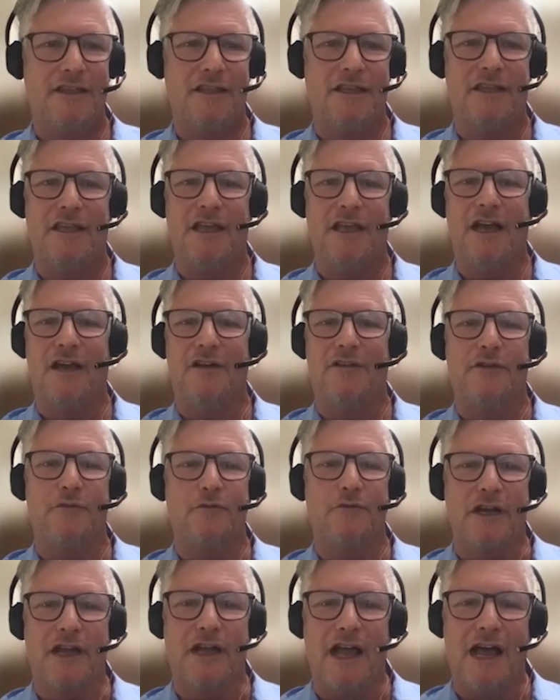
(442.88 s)
The
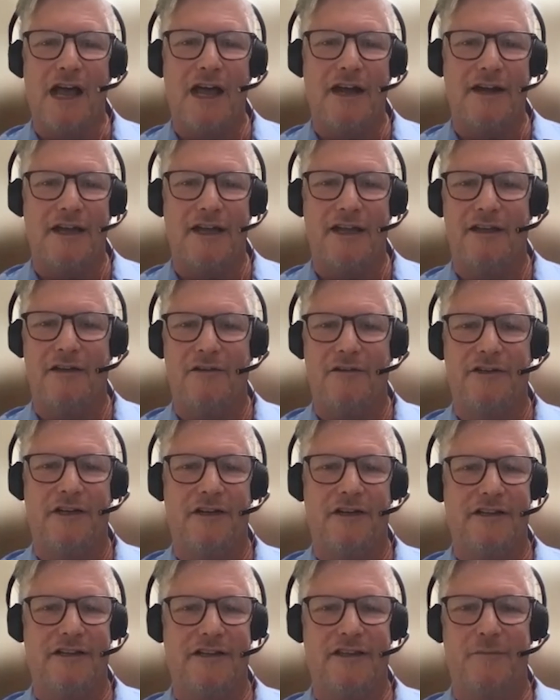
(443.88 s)
regatta held
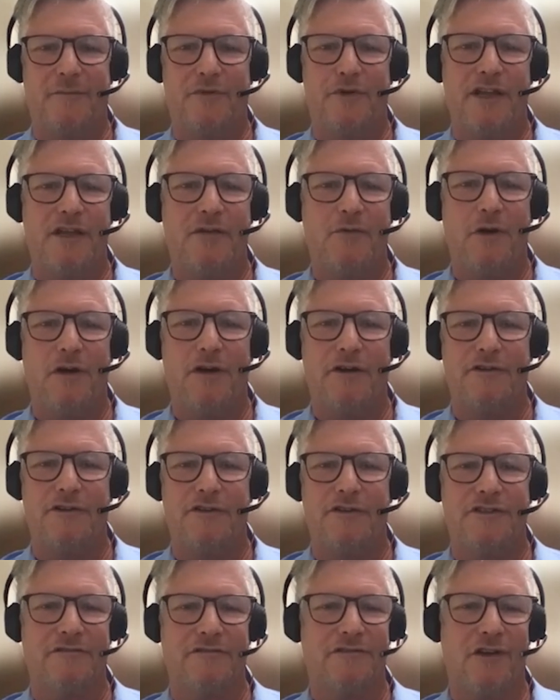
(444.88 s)
out in the
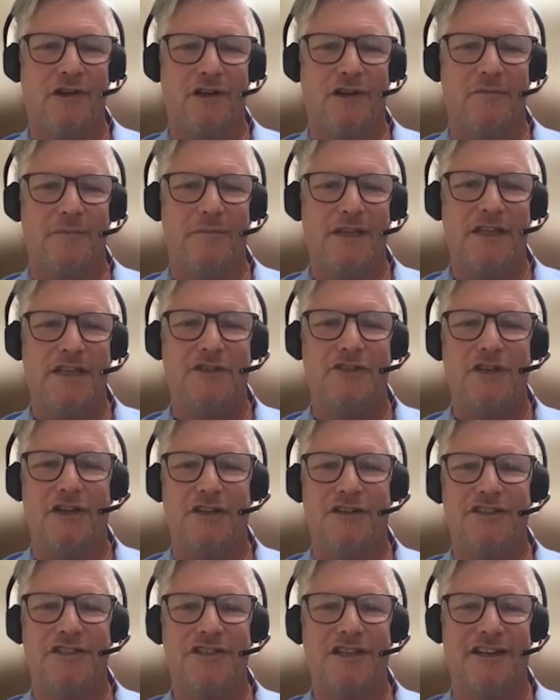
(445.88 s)
breakwaters of Long Beach
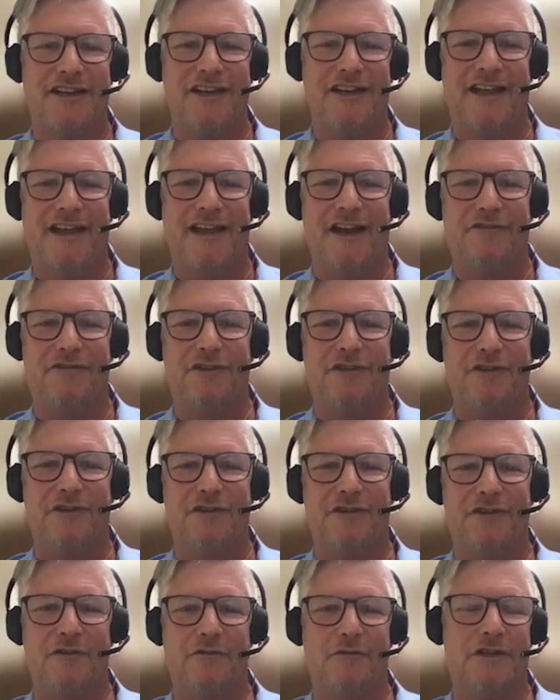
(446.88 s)
on Sunday
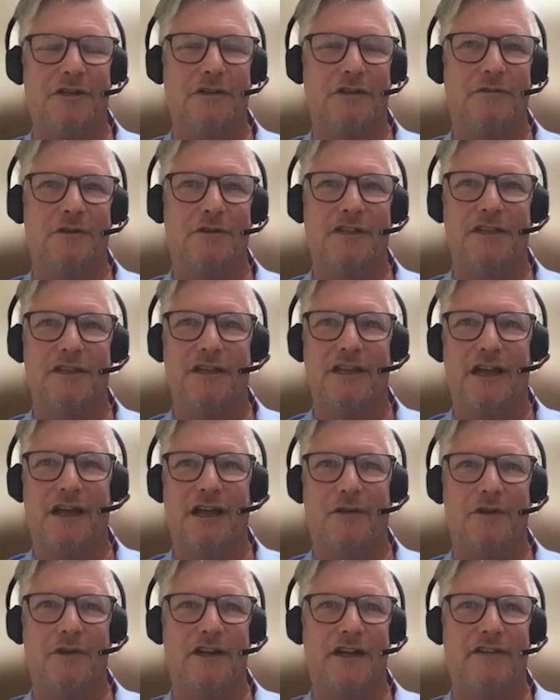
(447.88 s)
afternoon. We
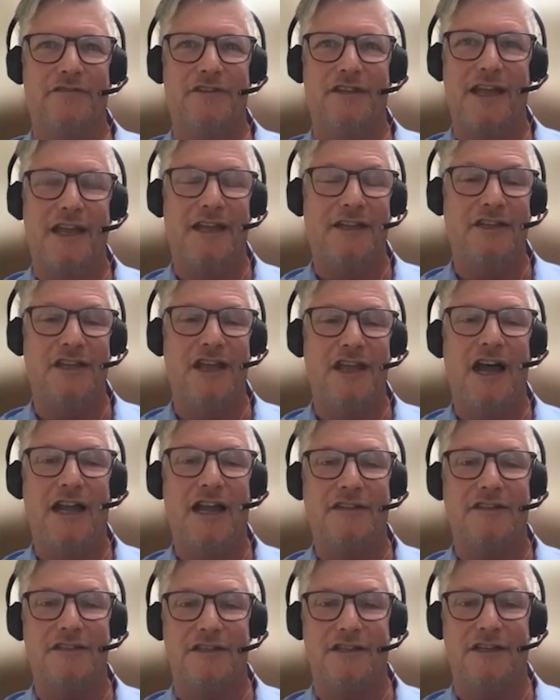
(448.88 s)
have 10
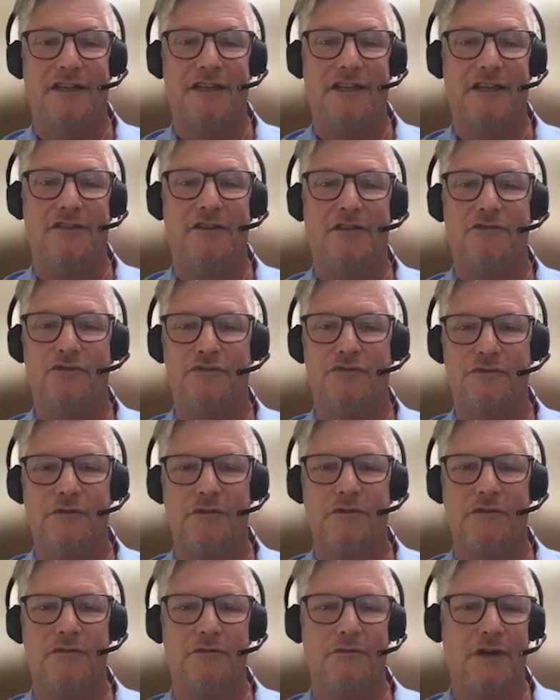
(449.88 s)
yachts in a
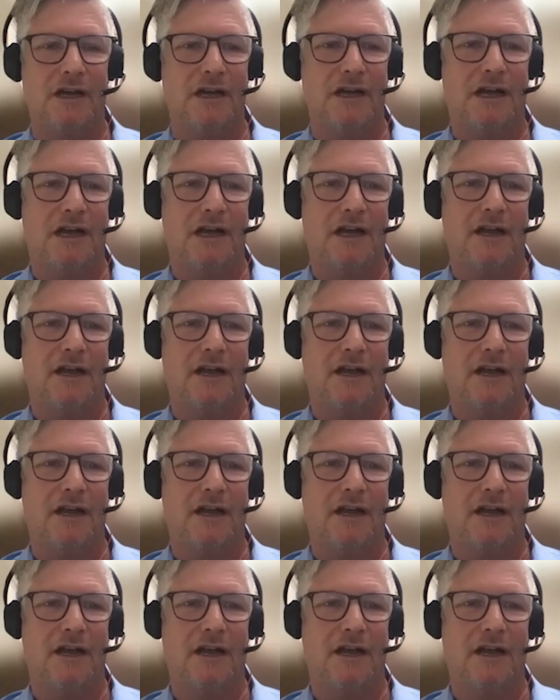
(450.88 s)
true